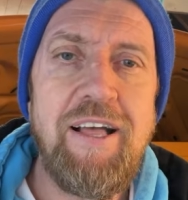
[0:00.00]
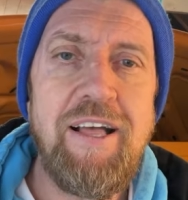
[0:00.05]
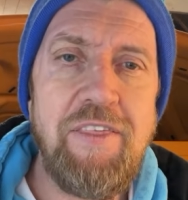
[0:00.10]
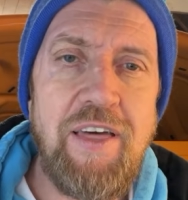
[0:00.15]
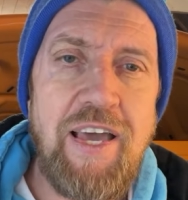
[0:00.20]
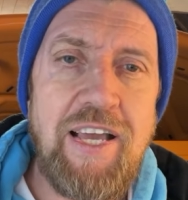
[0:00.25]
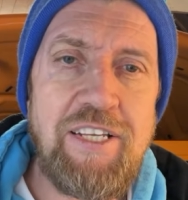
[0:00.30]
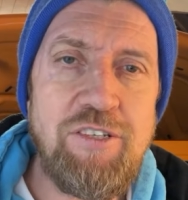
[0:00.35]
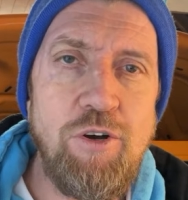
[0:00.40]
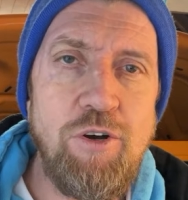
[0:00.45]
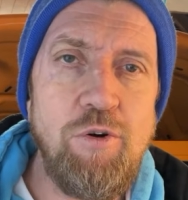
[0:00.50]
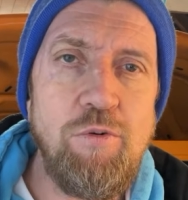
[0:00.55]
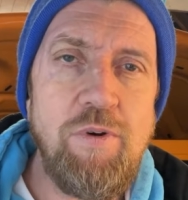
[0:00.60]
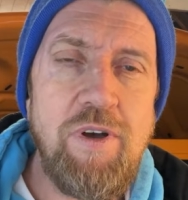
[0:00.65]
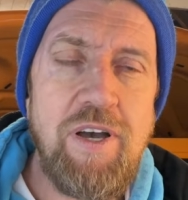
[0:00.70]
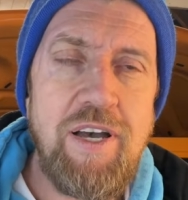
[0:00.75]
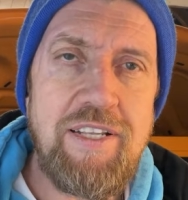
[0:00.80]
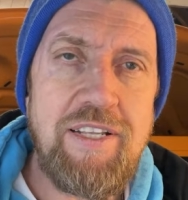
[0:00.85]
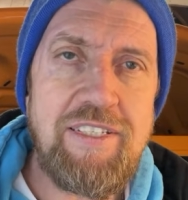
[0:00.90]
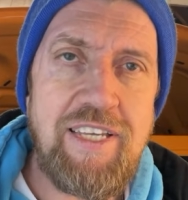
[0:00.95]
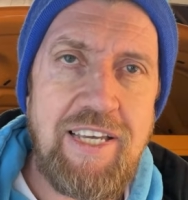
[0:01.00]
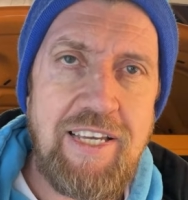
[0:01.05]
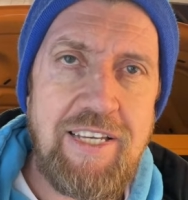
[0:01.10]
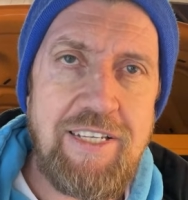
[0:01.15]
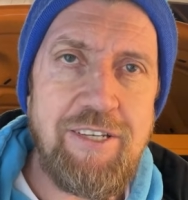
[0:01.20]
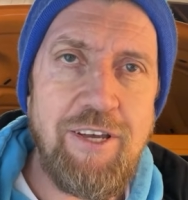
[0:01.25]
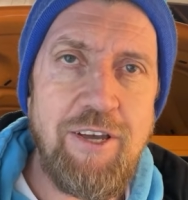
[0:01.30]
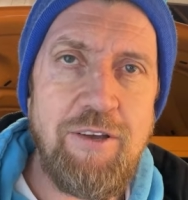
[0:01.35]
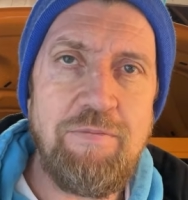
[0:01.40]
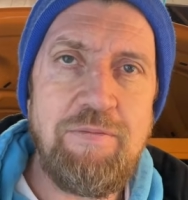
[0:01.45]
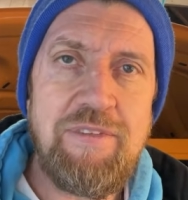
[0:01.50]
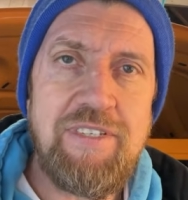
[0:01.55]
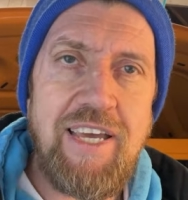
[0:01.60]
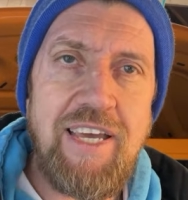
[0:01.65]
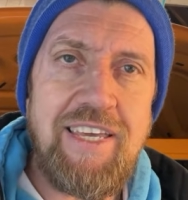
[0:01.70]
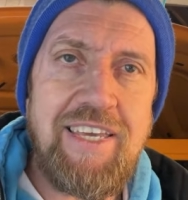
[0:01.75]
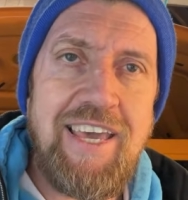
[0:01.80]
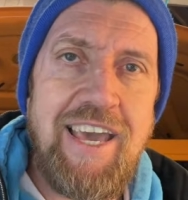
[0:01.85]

Thanks all, and see you soon. Take care.